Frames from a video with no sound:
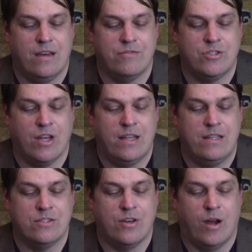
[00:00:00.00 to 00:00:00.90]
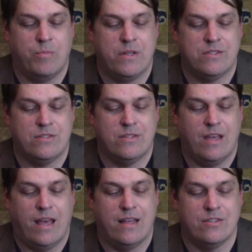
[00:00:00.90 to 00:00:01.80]
of Chinese carpets
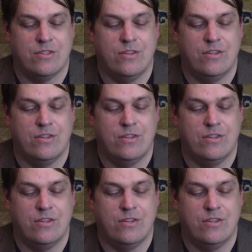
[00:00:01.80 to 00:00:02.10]
has